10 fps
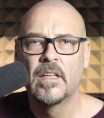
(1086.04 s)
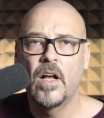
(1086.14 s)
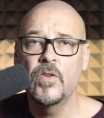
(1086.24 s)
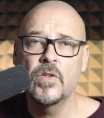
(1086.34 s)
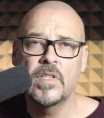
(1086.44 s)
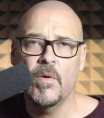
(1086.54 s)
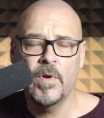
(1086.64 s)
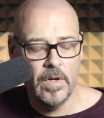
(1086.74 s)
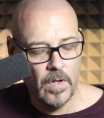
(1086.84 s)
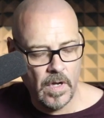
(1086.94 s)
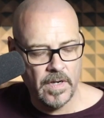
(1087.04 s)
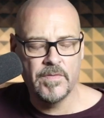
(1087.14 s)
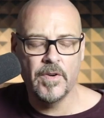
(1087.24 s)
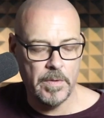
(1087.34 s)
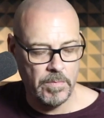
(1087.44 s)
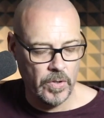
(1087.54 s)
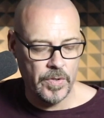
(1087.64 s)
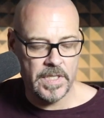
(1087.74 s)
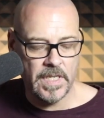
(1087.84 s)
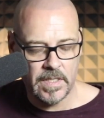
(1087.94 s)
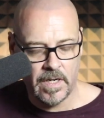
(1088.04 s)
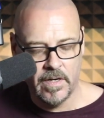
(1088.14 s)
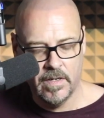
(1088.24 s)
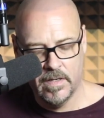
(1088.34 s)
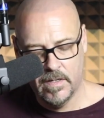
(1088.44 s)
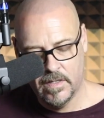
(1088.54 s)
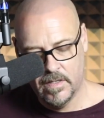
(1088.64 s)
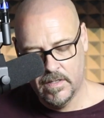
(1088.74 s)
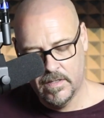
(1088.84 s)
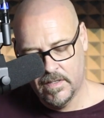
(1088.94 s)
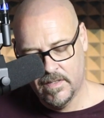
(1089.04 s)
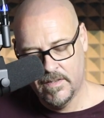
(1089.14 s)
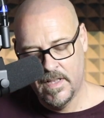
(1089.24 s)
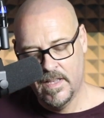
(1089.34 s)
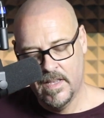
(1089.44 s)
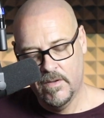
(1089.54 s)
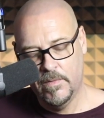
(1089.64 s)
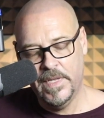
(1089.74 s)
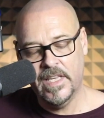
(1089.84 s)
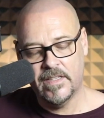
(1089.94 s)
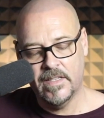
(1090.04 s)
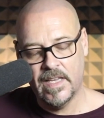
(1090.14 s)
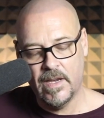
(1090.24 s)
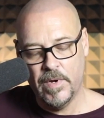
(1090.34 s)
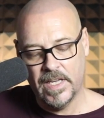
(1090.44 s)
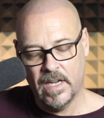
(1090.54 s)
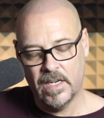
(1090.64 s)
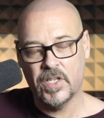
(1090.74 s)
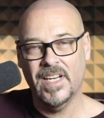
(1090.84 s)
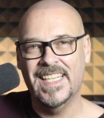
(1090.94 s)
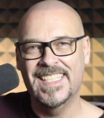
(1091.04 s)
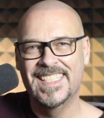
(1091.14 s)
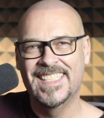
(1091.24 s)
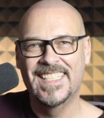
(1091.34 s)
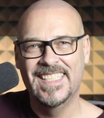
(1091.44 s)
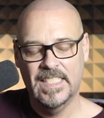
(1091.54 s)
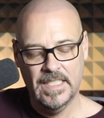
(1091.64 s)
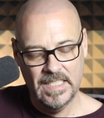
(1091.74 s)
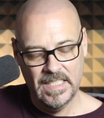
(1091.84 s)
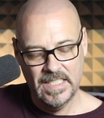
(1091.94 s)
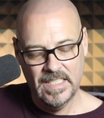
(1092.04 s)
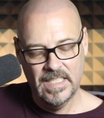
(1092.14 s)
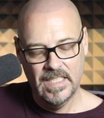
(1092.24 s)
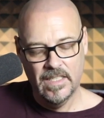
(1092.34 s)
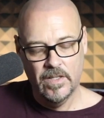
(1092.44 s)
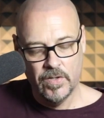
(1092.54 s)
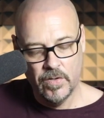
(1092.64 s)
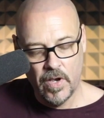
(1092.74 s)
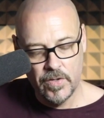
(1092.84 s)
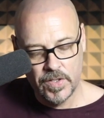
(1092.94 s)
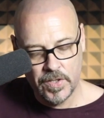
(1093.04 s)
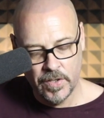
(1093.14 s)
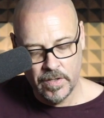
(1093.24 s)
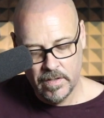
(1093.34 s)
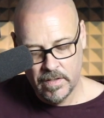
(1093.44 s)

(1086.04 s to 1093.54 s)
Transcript: I'll use that one a lot. It's very bluesy, so when we get to there, we can actually do those 2.